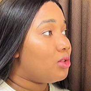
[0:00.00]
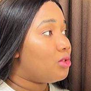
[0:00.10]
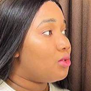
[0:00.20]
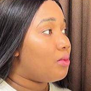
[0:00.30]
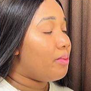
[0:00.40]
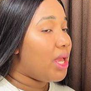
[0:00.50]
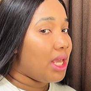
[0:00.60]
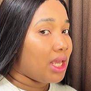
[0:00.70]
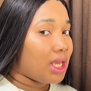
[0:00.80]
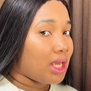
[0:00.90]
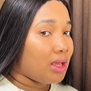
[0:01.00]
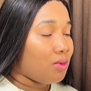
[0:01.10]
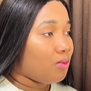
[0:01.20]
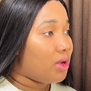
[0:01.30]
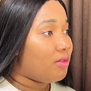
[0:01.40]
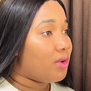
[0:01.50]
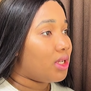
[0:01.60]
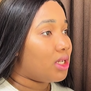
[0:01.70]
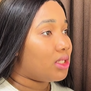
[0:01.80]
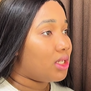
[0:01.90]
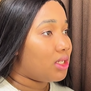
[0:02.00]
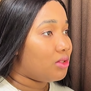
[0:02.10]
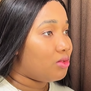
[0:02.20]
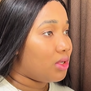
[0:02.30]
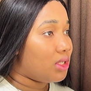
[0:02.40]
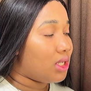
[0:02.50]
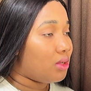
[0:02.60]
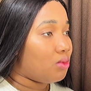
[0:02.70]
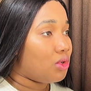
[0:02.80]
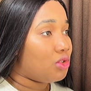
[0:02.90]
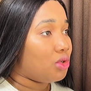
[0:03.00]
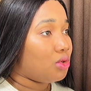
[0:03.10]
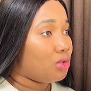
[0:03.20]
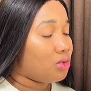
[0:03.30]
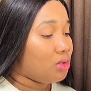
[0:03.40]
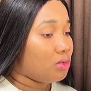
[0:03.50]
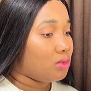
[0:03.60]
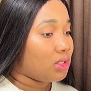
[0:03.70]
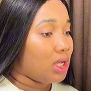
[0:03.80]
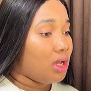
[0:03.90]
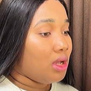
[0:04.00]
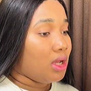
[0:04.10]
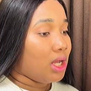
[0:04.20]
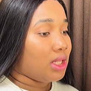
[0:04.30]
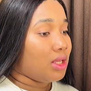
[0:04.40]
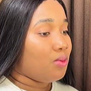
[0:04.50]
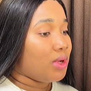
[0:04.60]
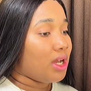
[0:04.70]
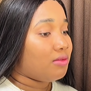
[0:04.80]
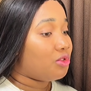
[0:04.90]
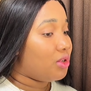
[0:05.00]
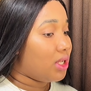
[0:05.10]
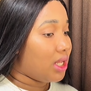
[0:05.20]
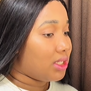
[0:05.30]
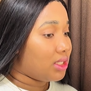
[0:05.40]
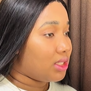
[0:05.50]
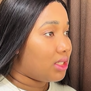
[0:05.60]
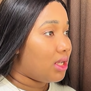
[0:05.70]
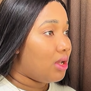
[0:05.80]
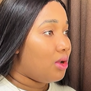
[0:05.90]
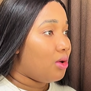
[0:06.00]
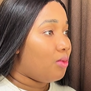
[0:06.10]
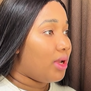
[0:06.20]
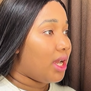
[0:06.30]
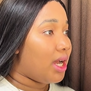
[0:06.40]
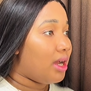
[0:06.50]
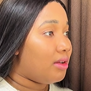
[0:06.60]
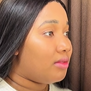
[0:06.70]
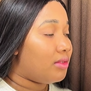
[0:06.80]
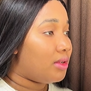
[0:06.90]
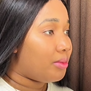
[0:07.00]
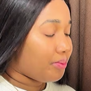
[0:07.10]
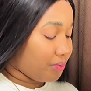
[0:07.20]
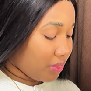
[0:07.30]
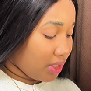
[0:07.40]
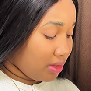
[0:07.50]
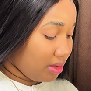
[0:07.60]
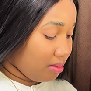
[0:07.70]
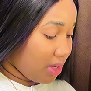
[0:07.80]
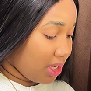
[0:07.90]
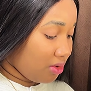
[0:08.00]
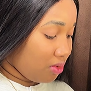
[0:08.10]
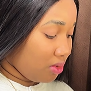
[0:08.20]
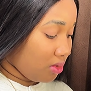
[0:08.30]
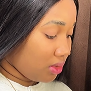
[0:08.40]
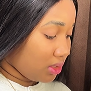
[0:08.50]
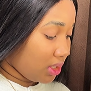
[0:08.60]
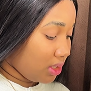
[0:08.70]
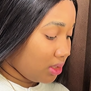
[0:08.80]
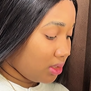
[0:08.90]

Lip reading: make whenever you are taking trades and what you're going to lose. And then we have 3 classes. We have the micro lot size,